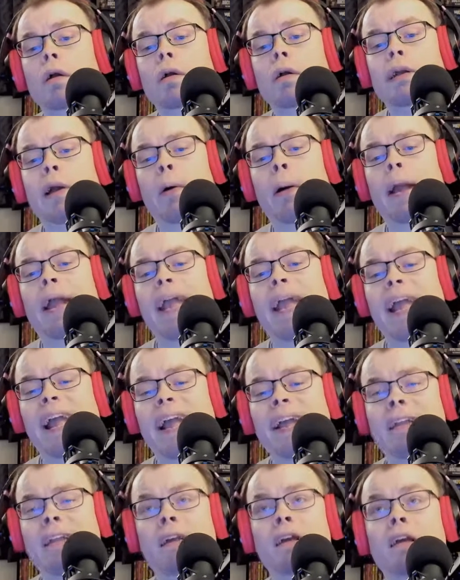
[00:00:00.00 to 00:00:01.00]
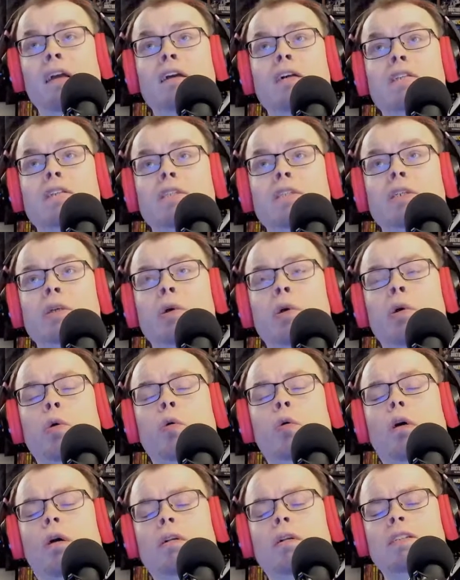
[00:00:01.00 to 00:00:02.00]
going in
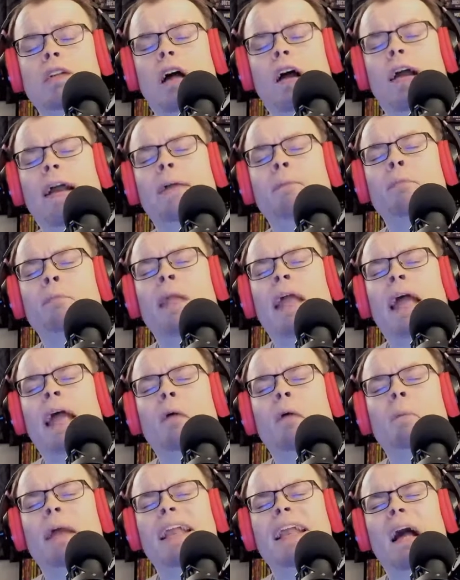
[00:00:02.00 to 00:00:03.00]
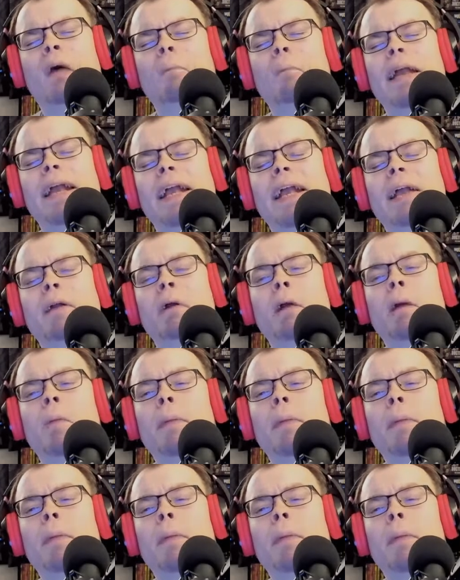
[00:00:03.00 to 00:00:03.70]
to, it may not be